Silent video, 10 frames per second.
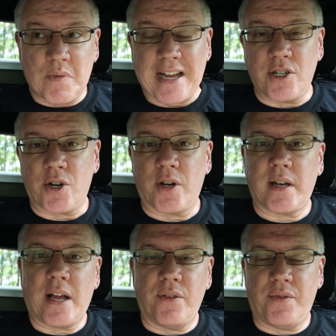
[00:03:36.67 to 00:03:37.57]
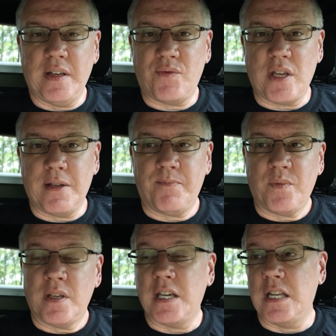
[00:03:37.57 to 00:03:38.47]
I can turn it down to 50.
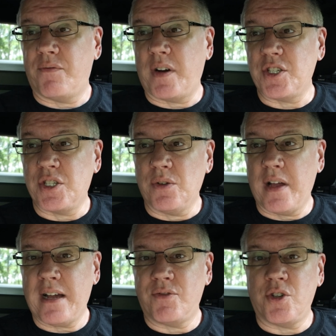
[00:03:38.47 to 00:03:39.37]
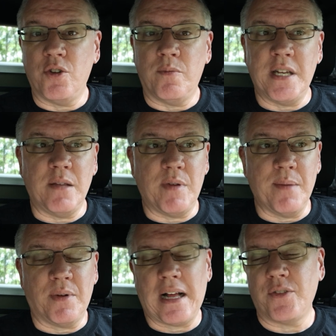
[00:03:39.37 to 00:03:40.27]
And if I still have too many
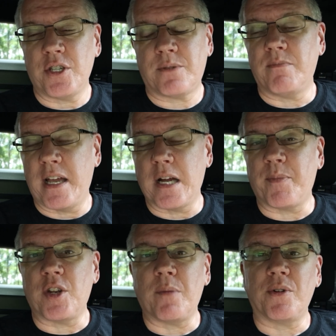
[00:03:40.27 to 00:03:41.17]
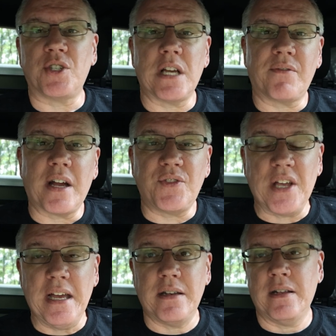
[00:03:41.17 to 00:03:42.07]
people, I'll just make up a number and say I've got
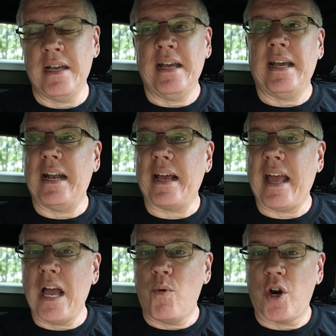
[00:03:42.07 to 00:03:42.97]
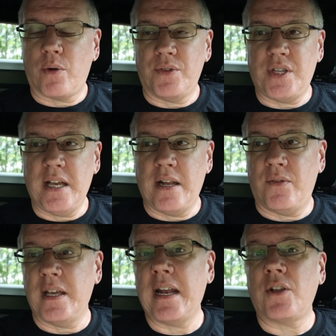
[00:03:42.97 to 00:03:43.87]
10 and I can't work with
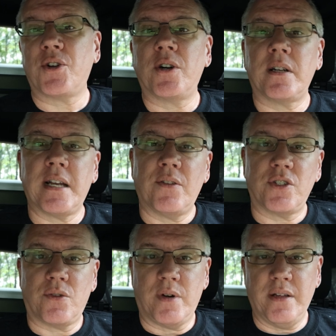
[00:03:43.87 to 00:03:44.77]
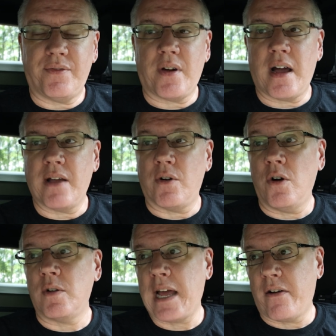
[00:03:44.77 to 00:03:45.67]
10. Then I'll turn it down to 25.
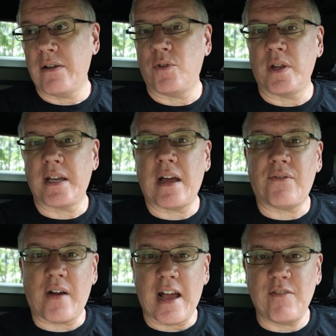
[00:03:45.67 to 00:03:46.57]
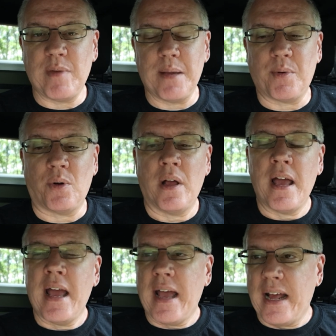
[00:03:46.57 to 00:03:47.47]
Oh, now I've only got 5 people.
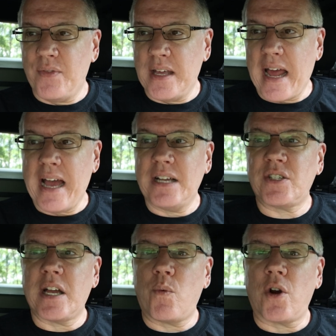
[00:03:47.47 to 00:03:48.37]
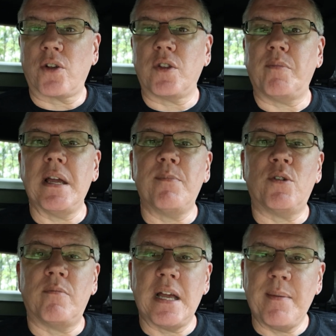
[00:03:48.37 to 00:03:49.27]
And then as I work, the
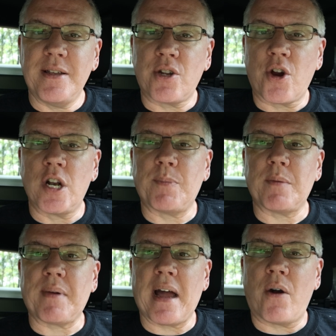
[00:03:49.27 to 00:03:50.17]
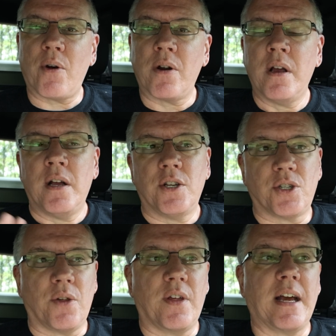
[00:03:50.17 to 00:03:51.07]
people maybe turn up the power
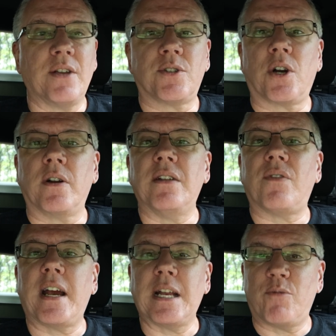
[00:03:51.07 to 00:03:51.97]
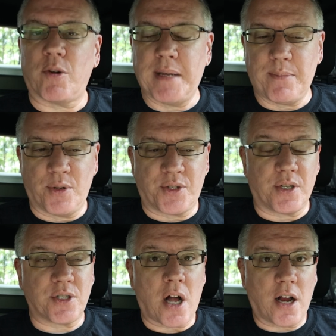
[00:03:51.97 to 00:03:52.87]
so that I start inviting more people
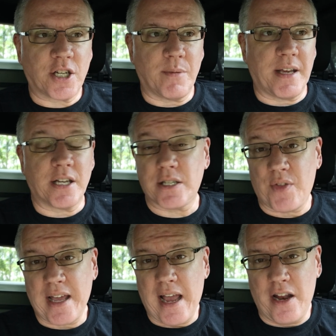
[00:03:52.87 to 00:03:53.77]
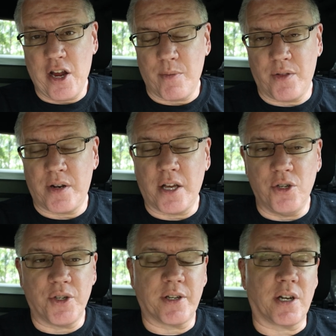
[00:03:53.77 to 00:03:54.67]
to talk to me. Because if they can't hear me, they're not
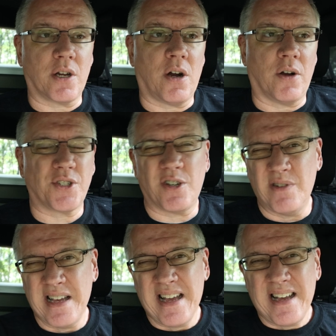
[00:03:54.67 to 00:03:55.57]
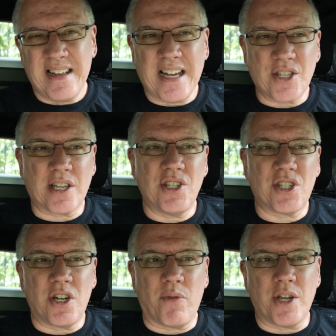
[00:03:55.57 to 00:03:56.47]
usually going to call. So that's a
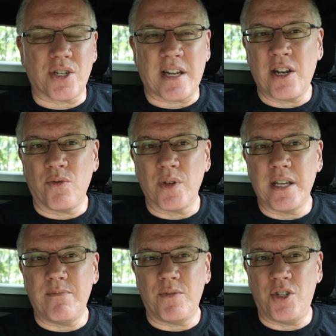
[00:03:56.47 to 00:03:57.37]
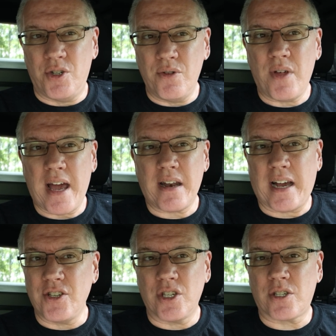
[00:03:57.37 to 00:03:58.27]
consideration. I don't really do that.
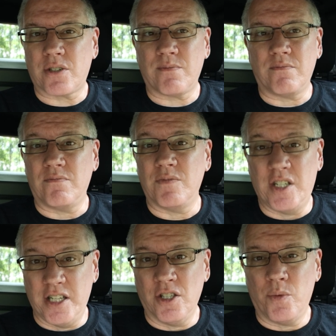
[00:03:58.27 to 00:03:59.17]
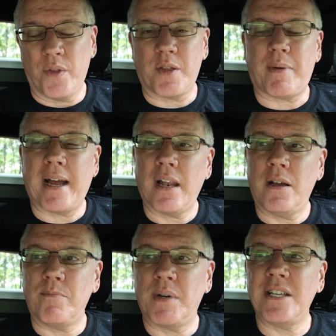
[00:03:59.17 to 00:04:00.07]
I just deal with the
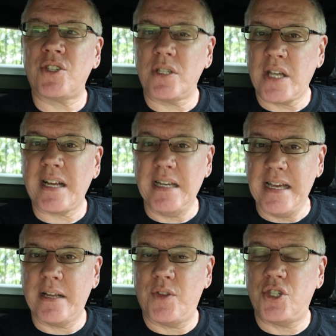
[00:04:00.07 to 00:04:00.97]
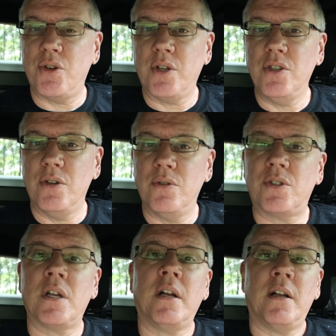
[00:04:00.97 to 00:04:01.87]
pileup. it's a technique that you can
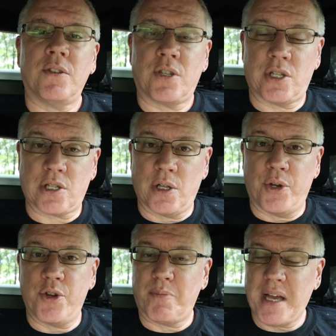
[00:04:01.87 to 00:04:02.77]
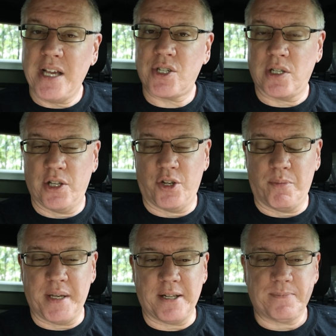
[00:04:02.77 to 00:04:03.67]
use to slow your pace a
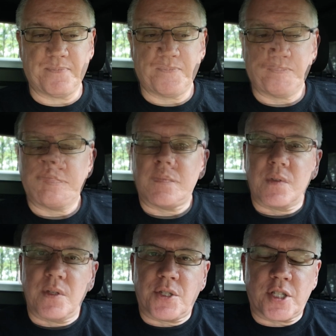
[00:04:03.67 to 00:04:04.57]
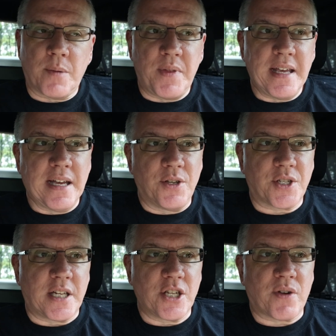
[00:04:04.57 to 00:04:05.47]
little bit. Something
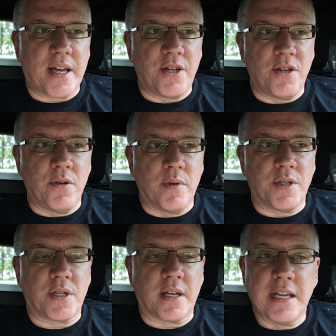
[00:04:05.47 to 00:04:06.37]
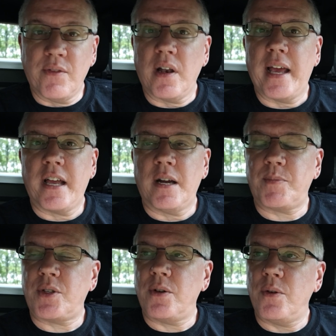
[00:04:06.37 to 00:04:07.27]
else that I try to do is give a leg
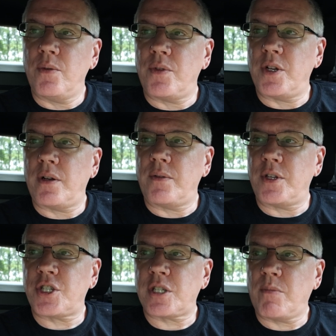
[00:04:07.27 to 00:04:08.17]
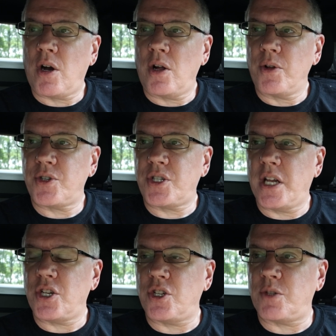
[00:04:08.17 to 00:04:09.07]
up to the smaller
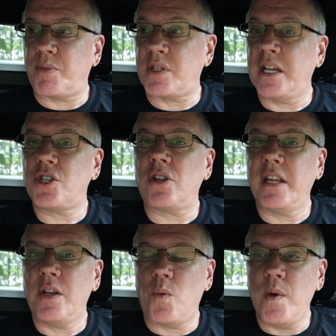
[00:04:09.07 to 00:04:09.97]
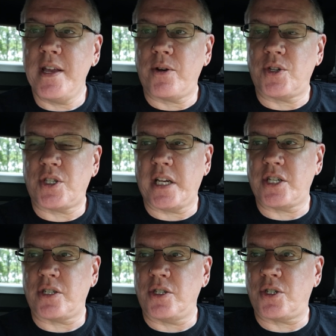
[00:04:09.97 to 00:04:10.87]
stations, potentially weaker
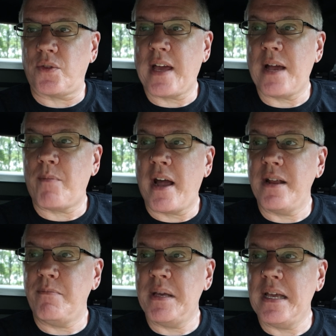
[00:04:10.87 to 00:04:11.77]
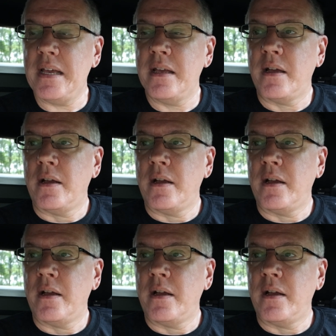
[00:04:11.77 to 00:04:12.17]
stations. So that might be